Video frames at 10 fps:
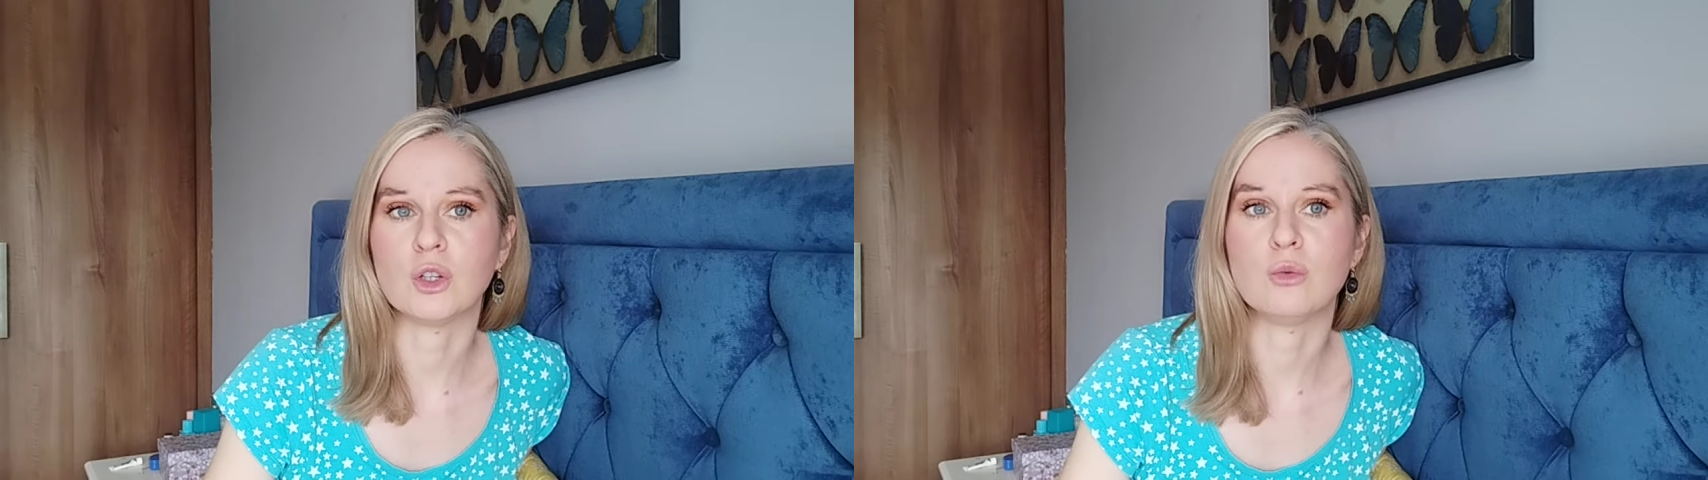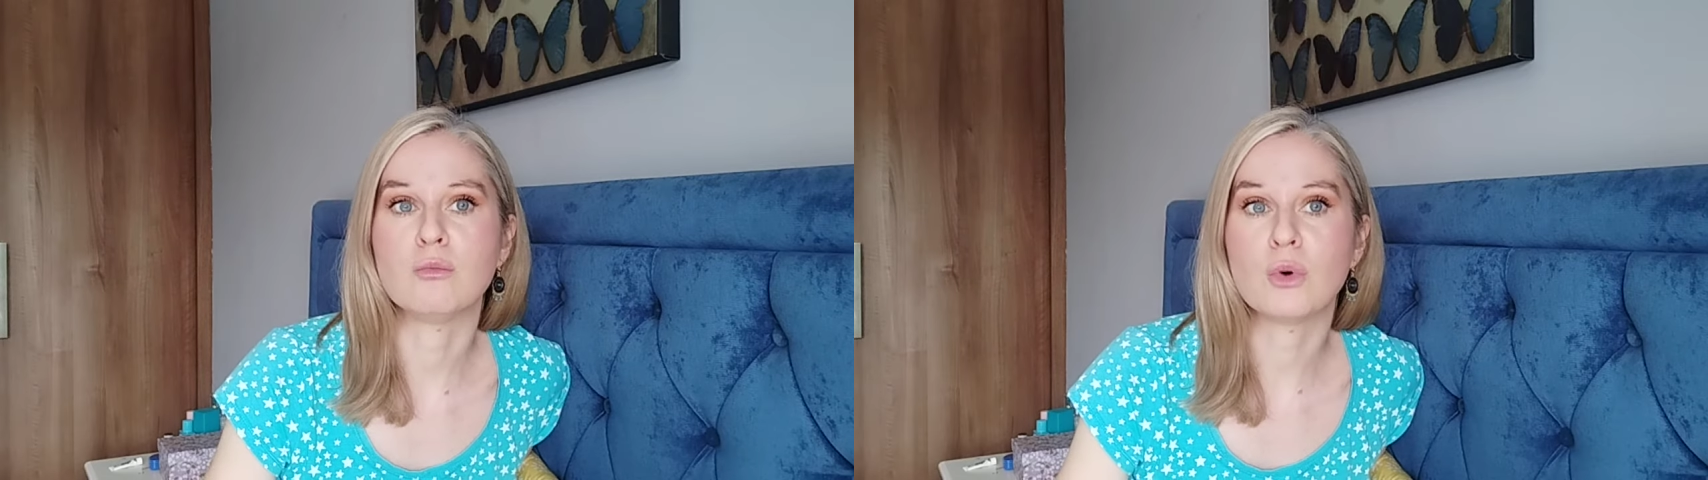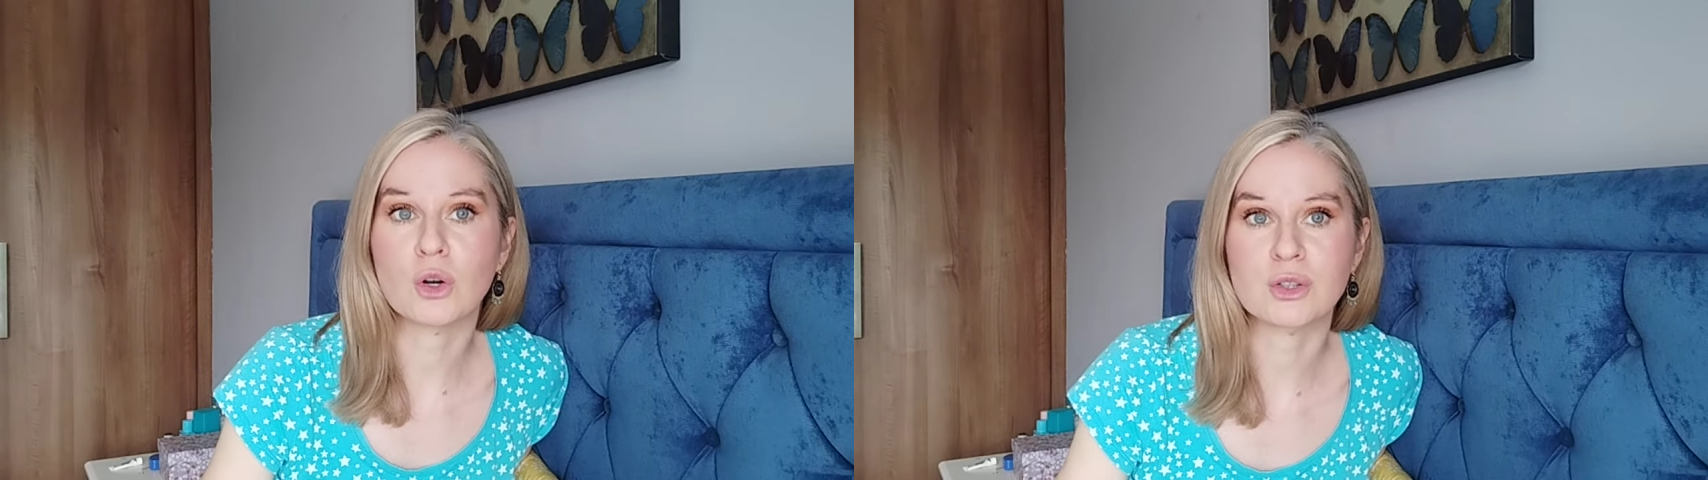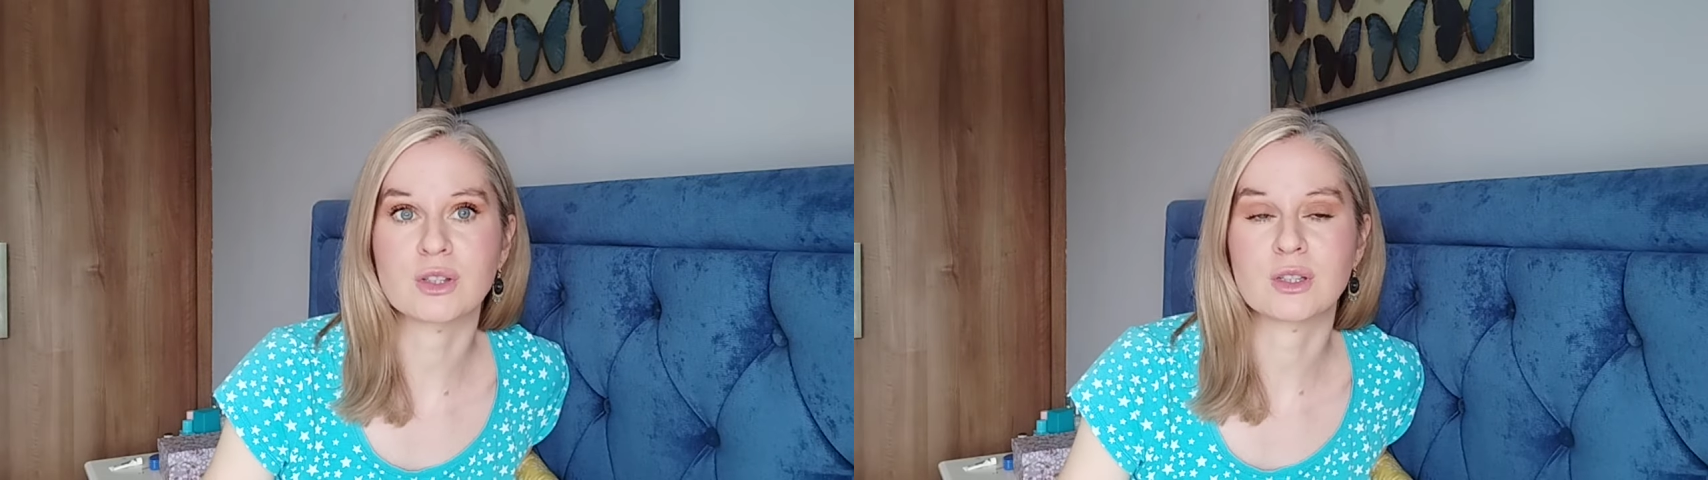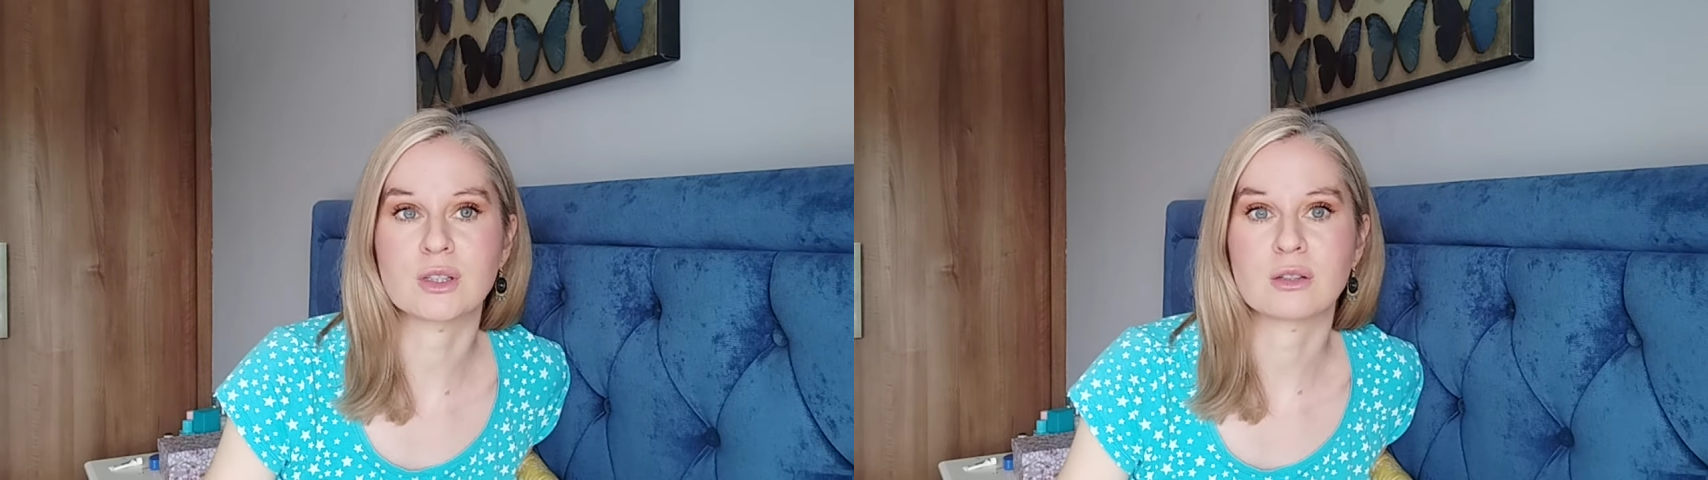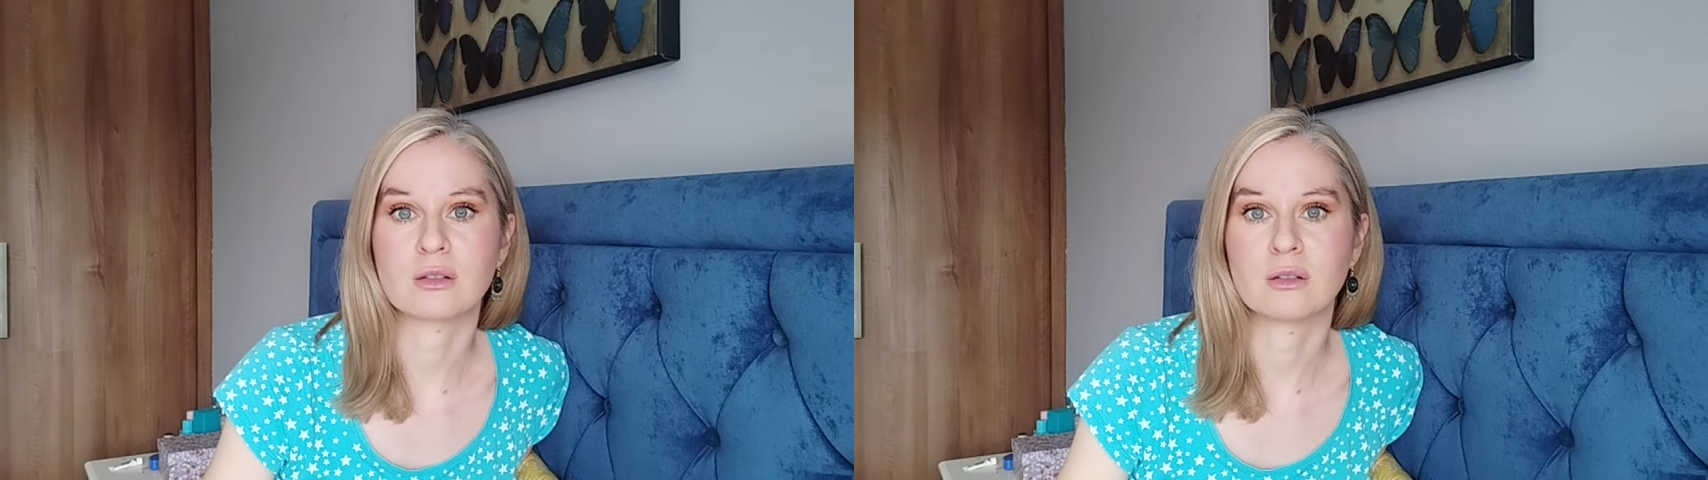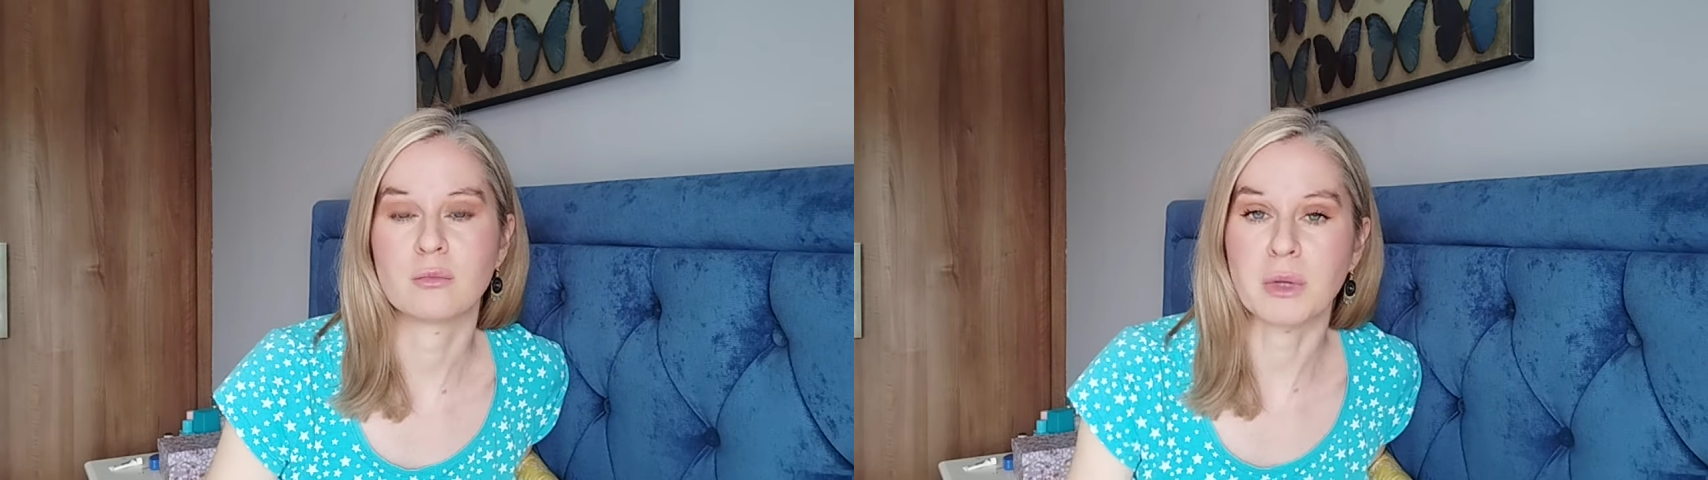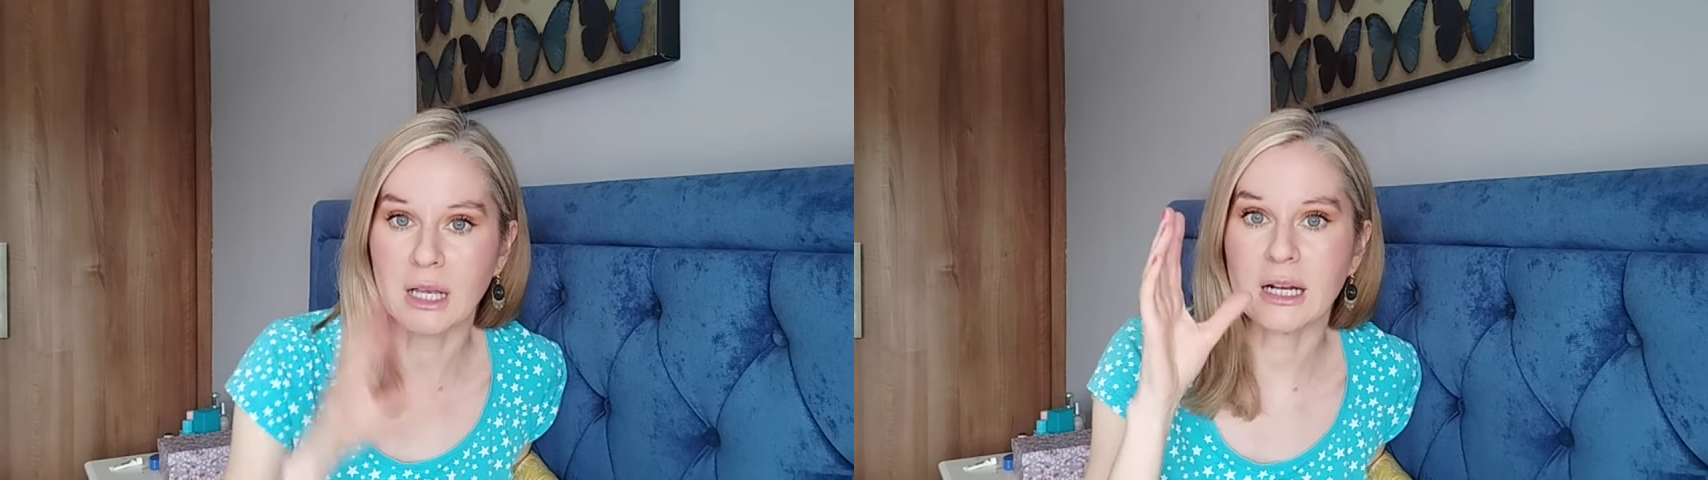You must
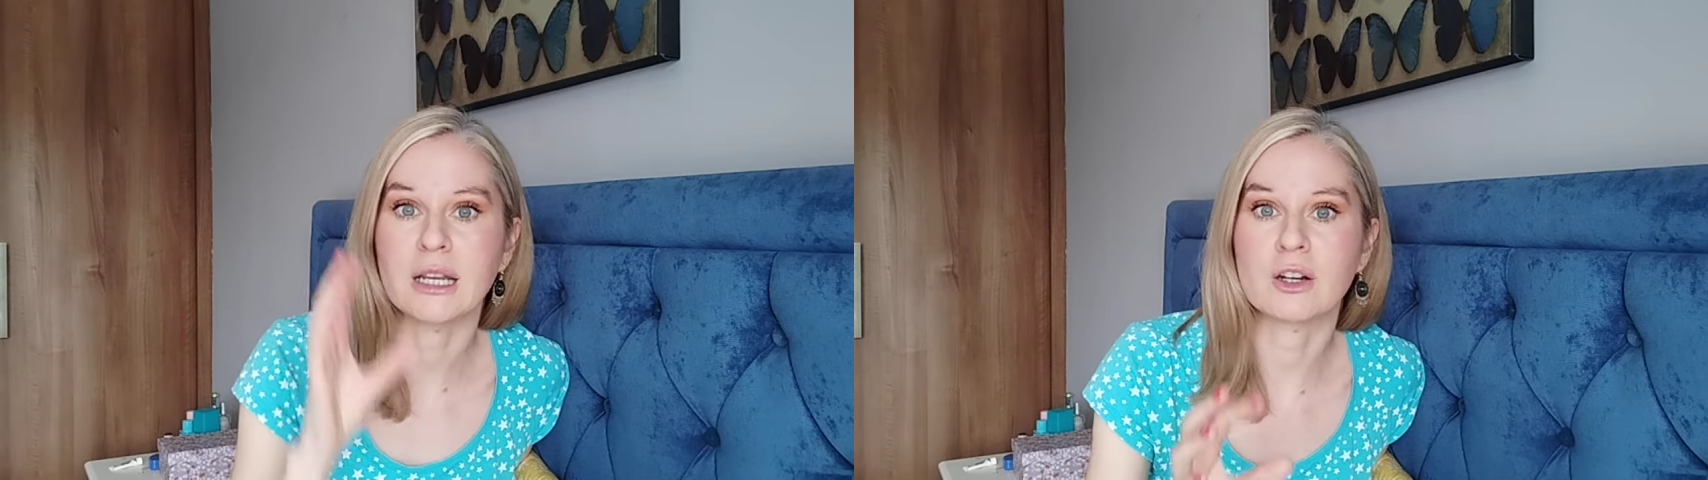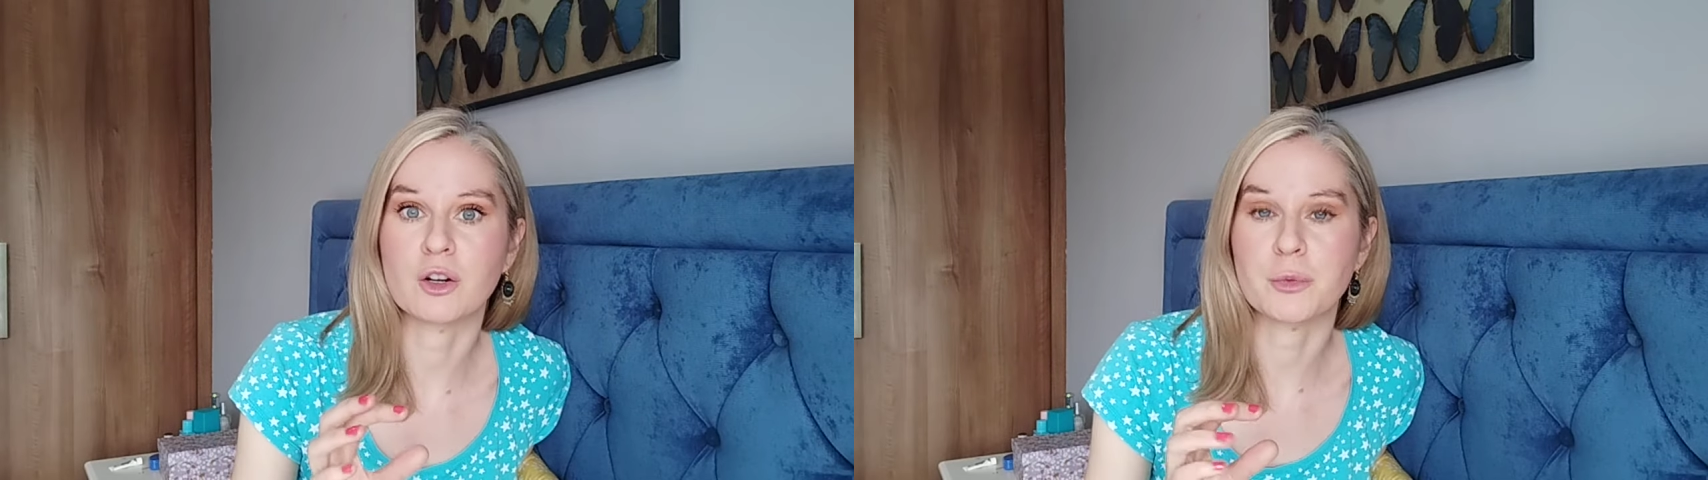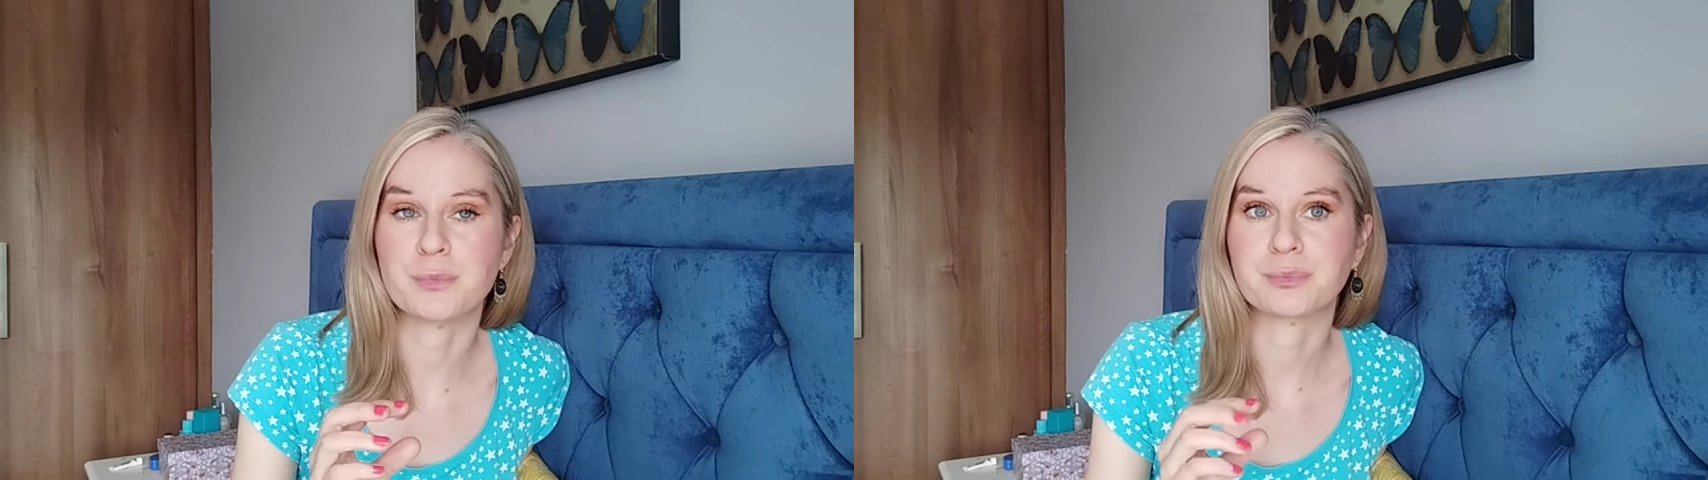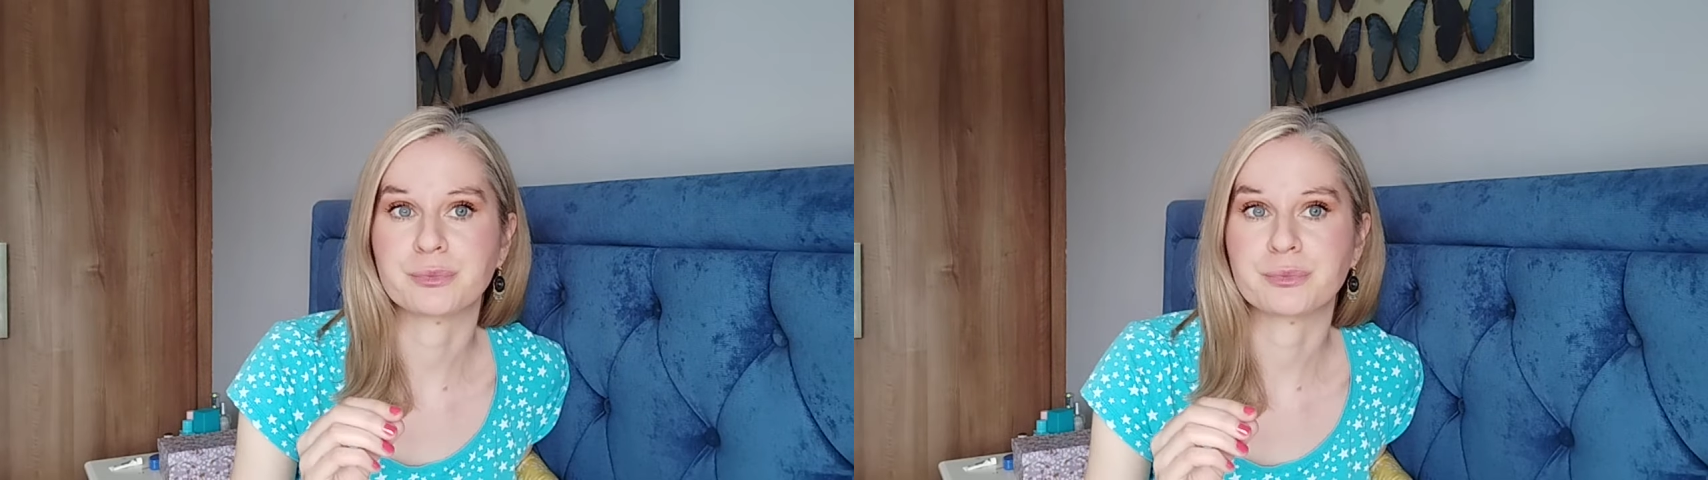be clear.